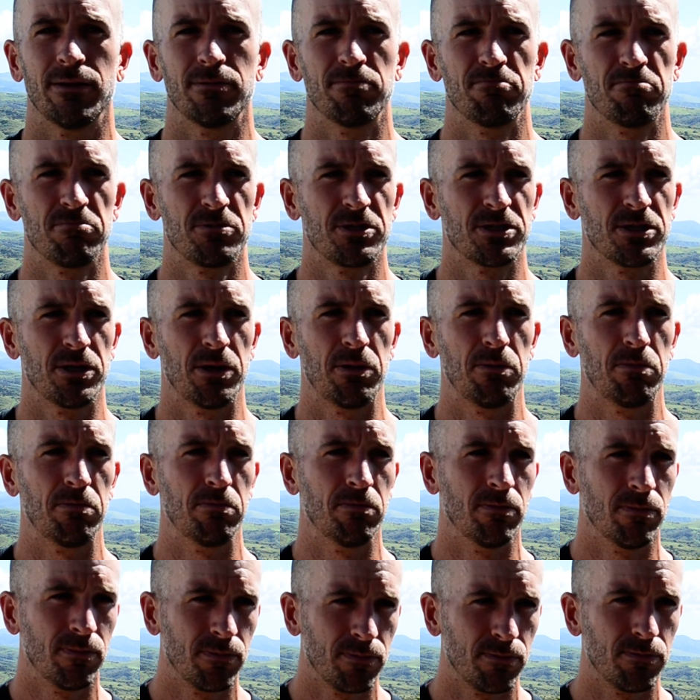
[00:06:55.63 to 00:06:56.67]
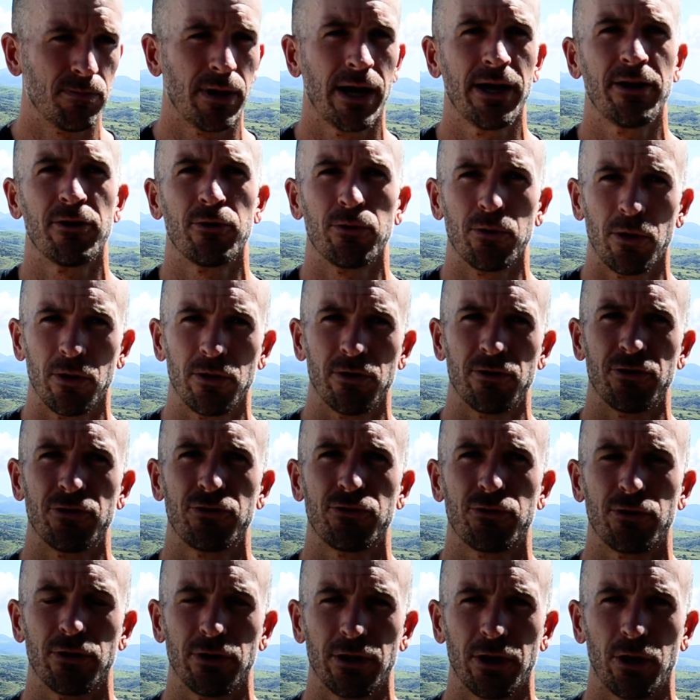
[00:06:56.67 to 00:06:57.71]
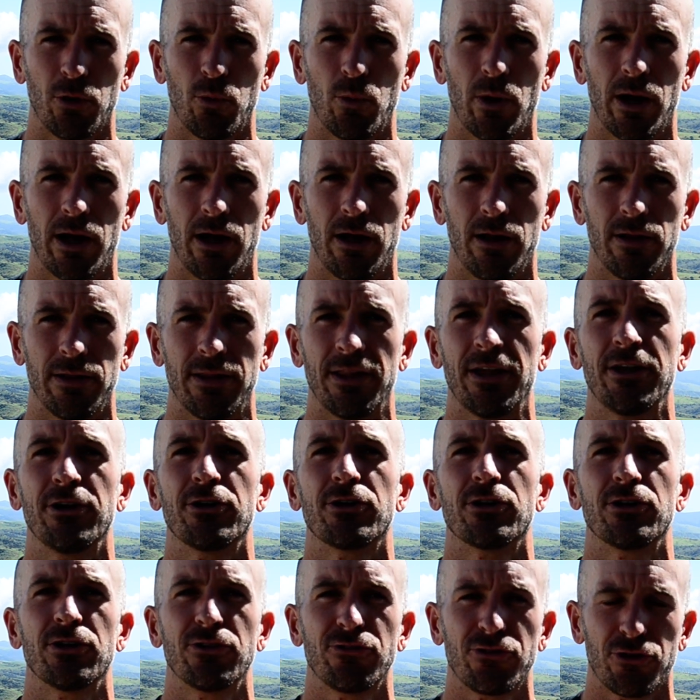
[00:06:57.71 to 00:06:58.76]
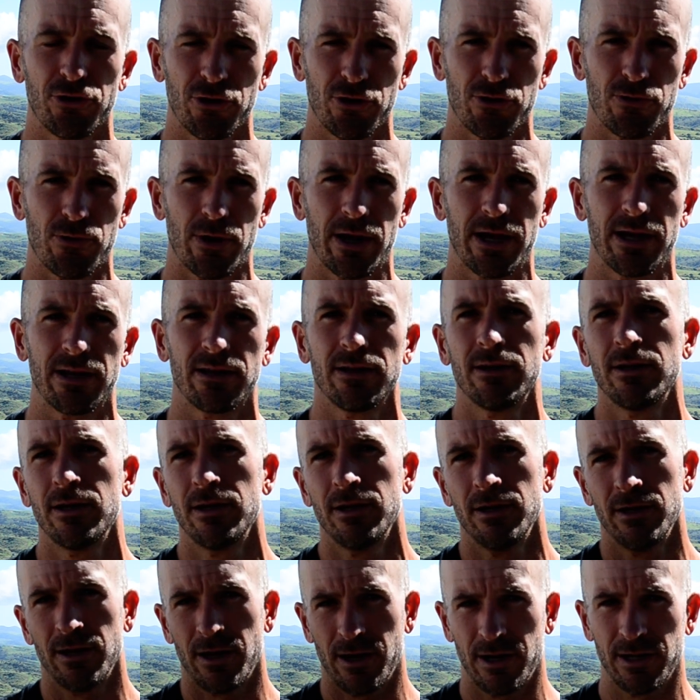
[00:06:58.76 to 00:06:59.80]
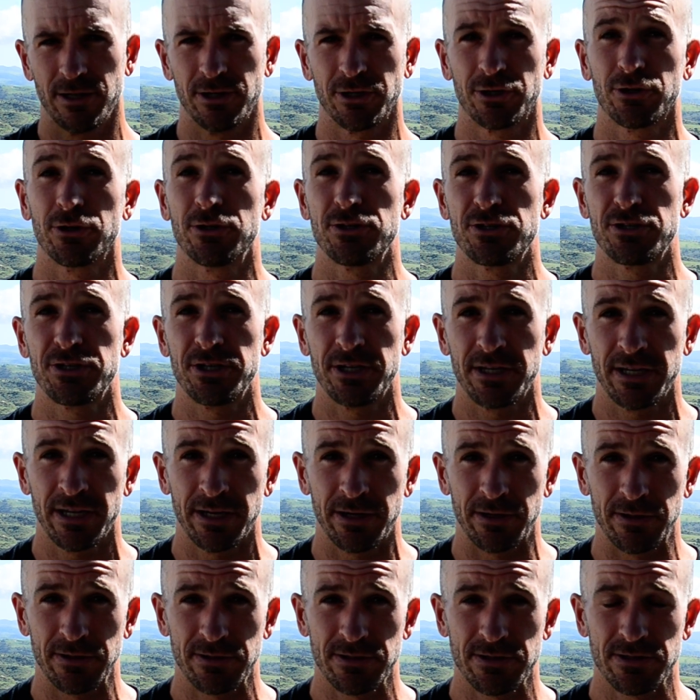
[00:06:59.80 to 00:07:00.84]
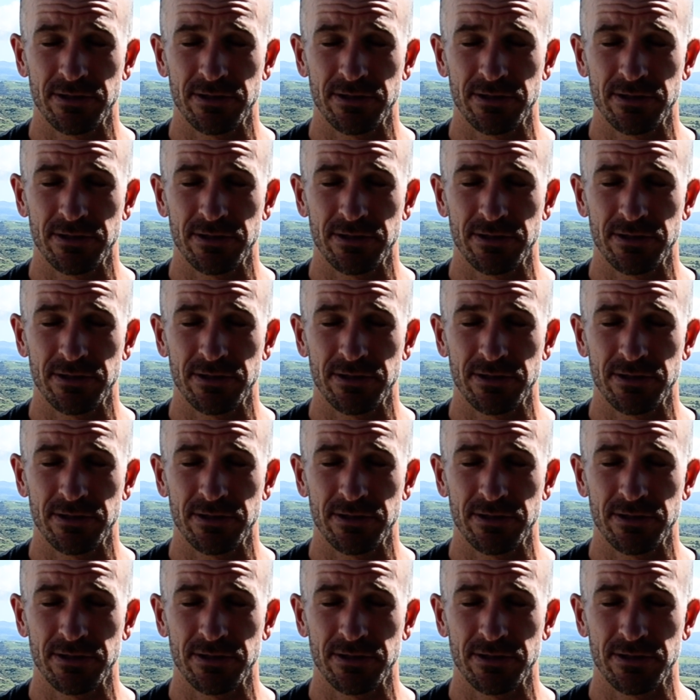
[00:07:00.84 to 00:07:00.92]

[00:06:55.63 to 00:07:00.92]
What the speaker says: some minor rollers for a little while, and then you're going to turn right onto Cristianitos.